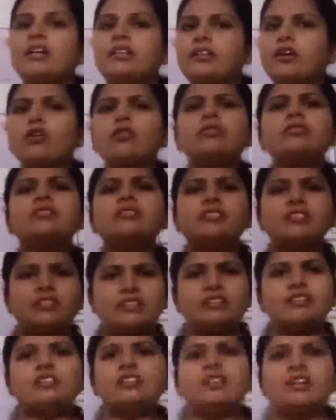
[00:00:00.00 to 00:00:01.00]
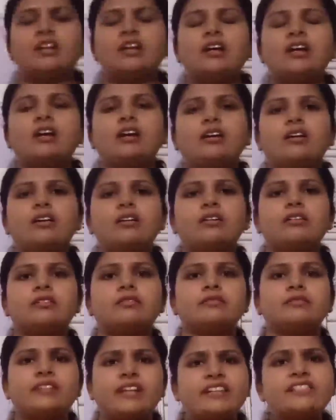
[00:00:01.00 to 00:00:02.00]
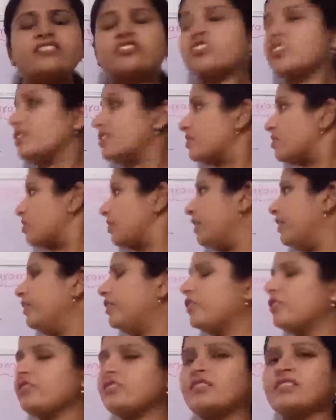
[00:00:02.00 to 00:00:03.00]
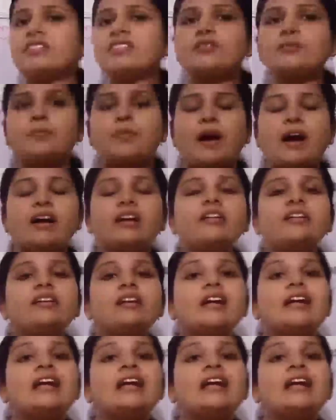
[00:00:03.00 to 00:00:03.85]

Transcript: now let's just introduce this part.